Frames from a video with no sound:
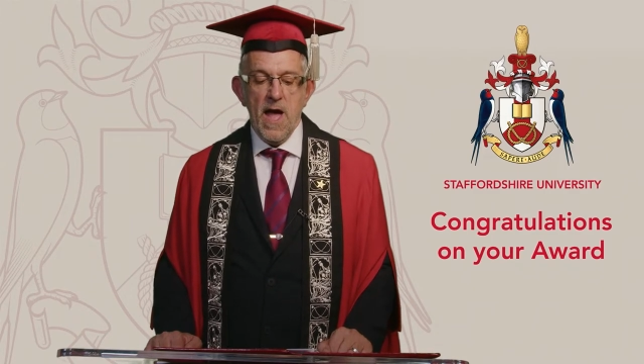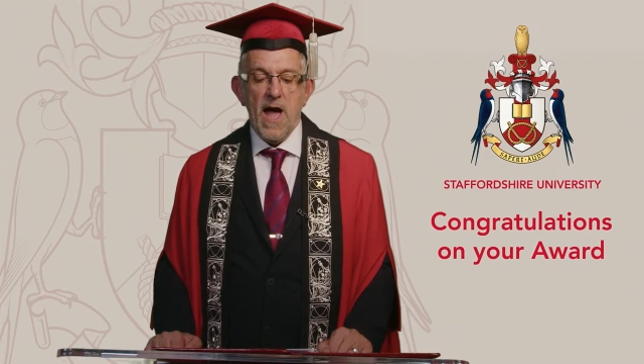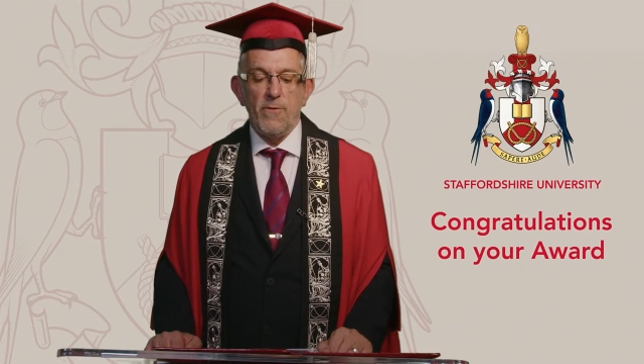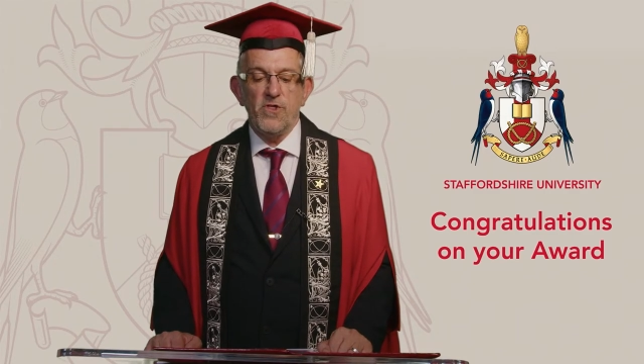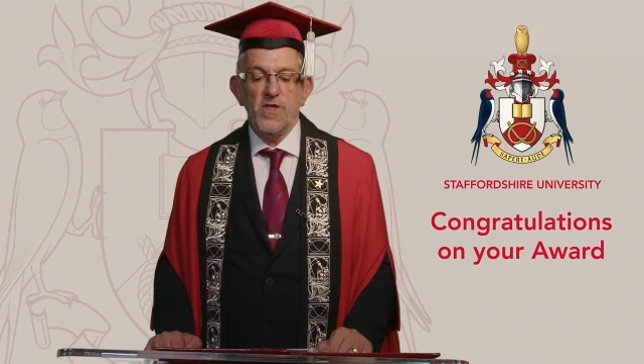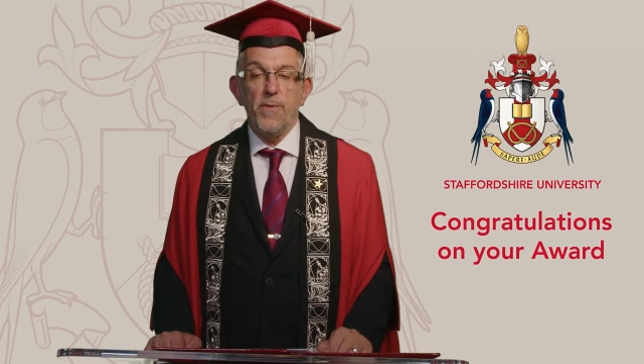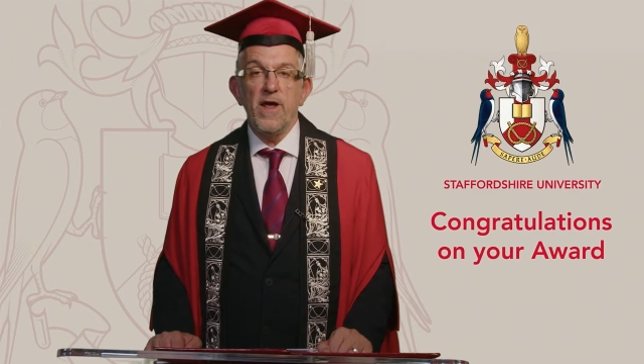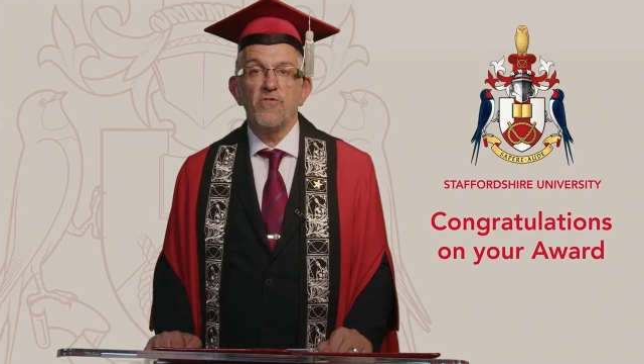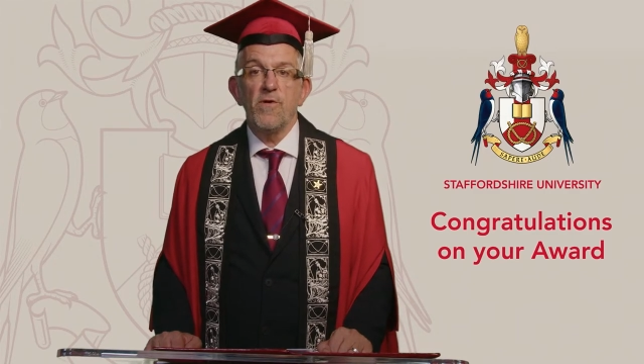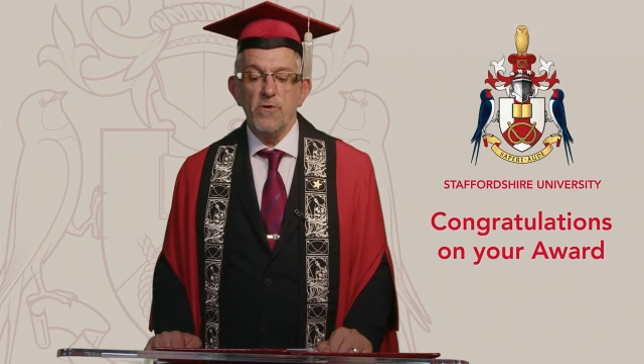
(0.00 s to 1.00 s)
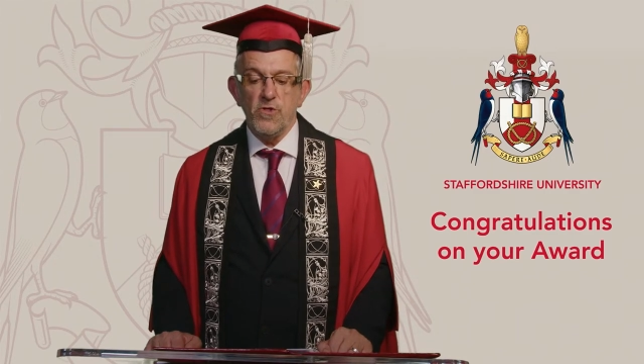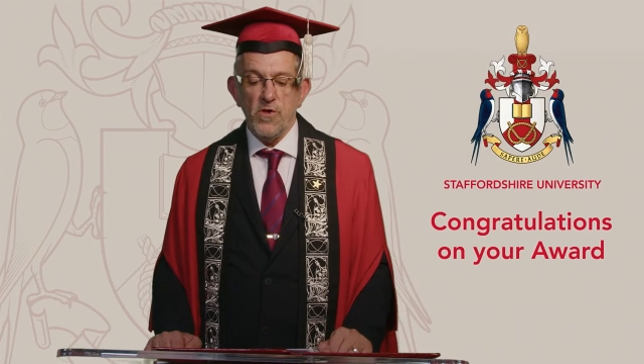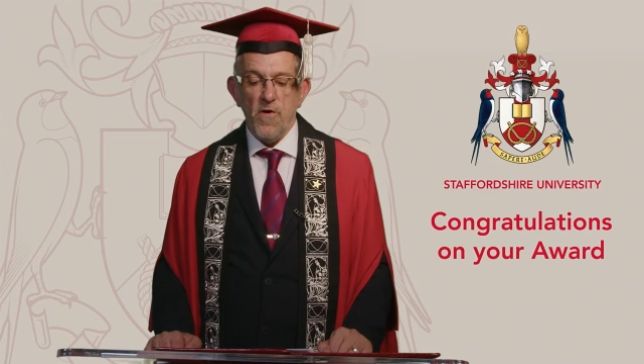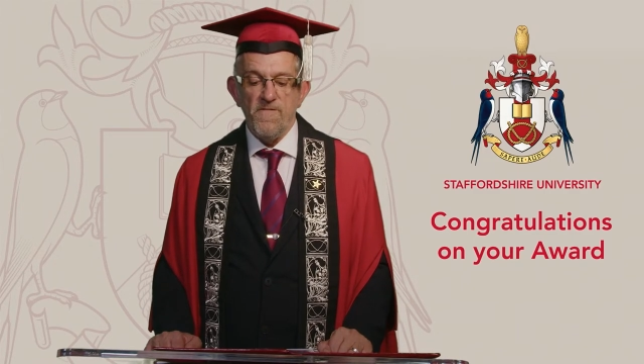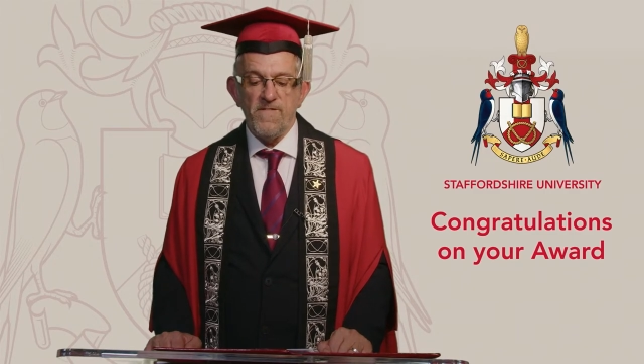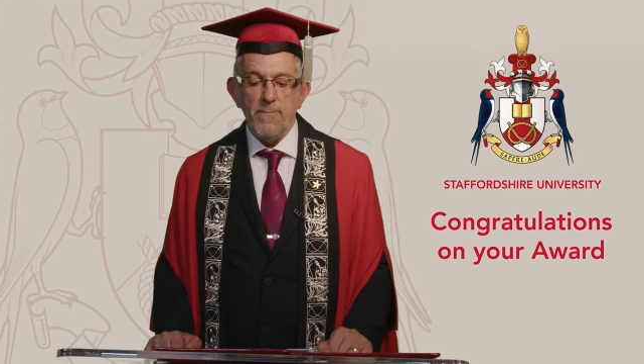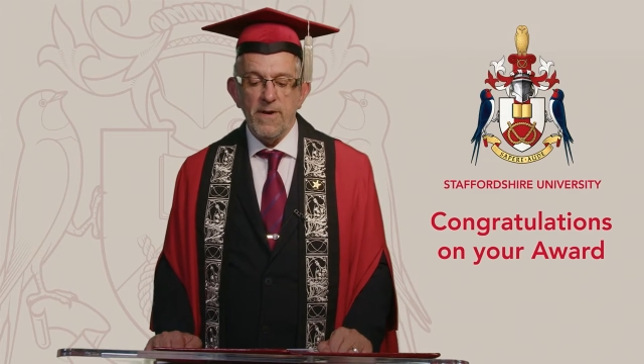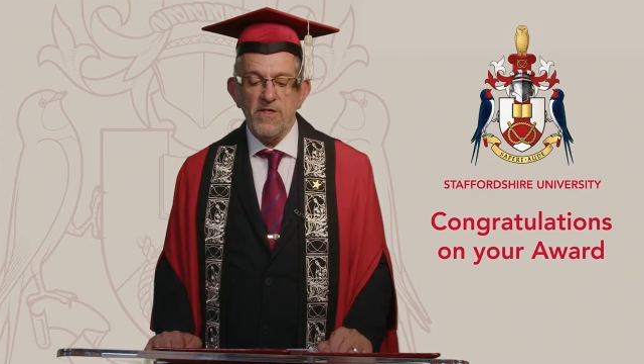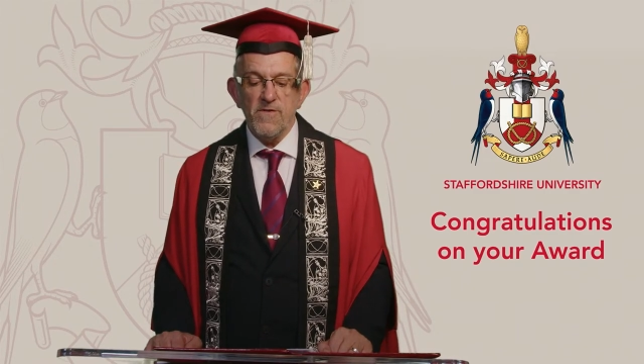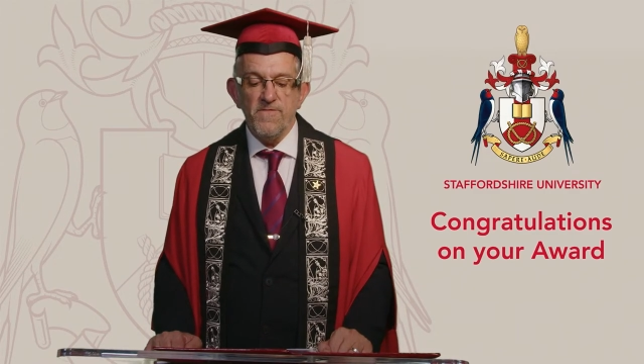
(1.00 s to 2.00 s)
I wish to pay tribute to your
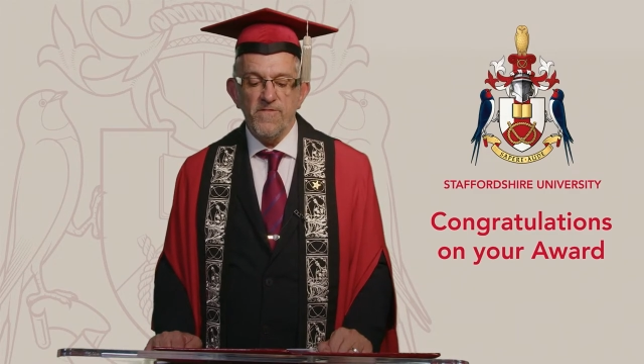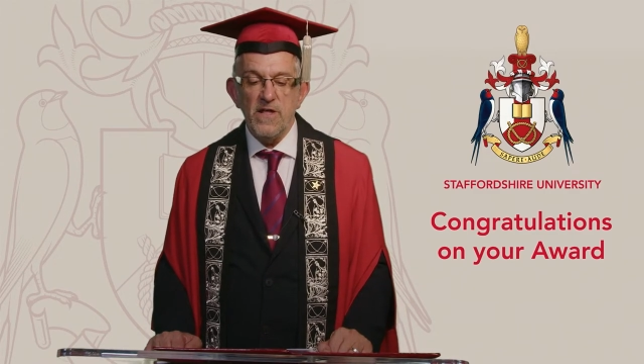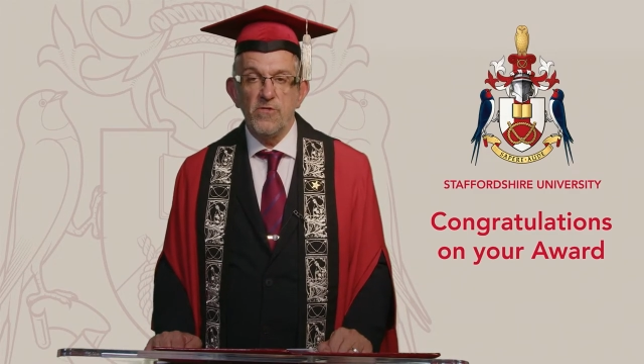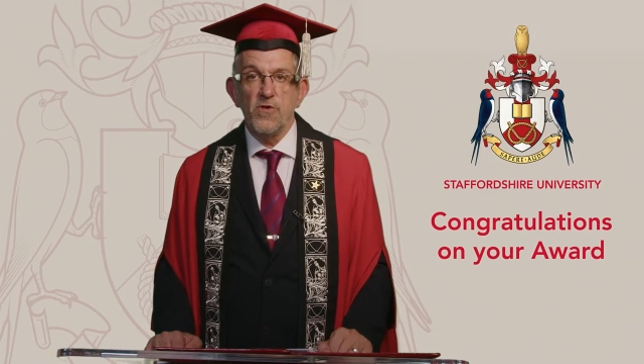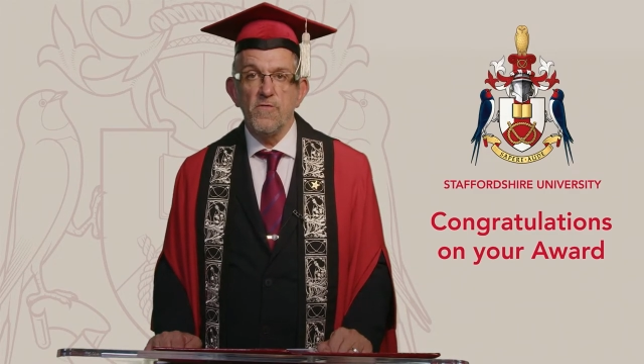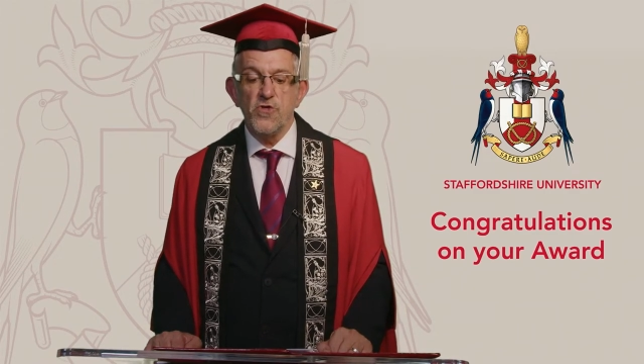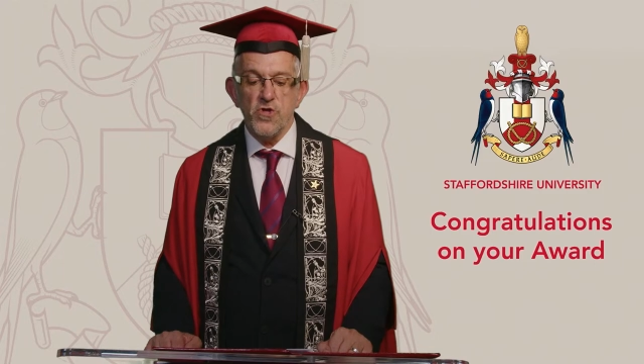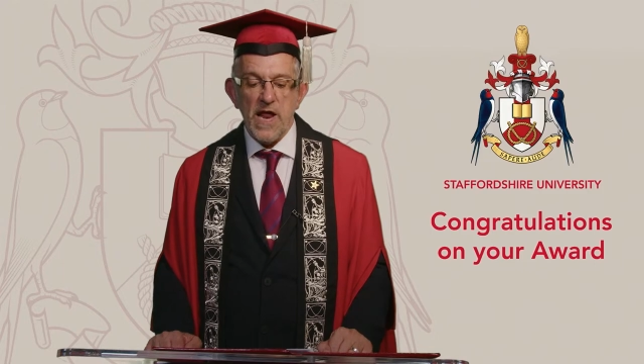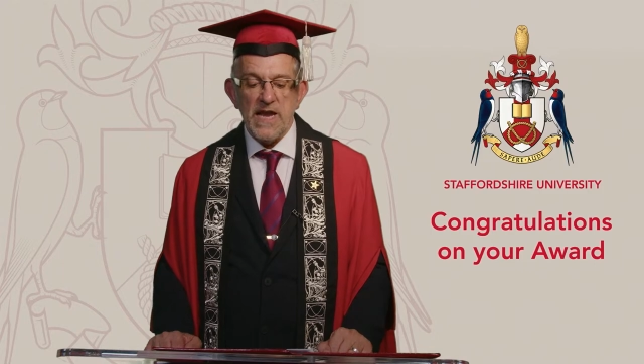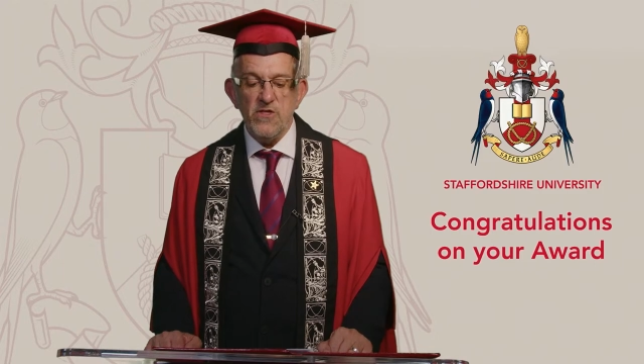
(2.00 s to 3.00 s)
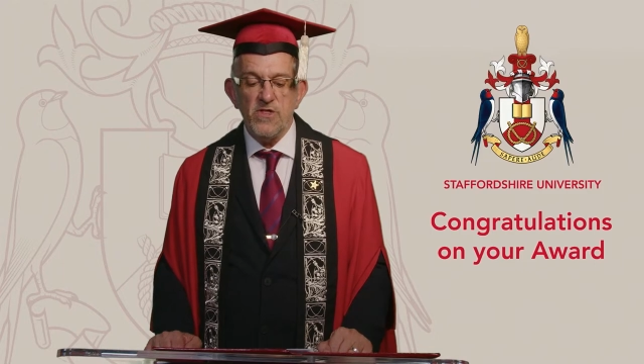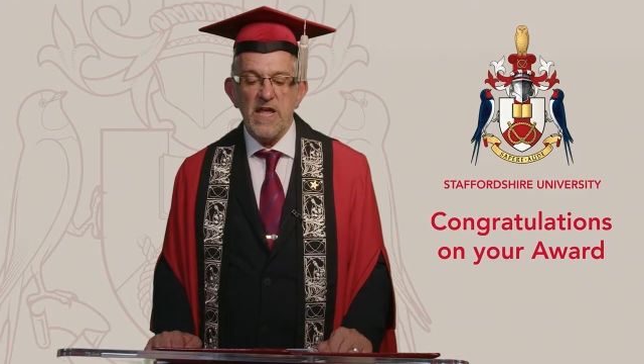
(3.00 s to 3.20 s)
families and friends who have challenged,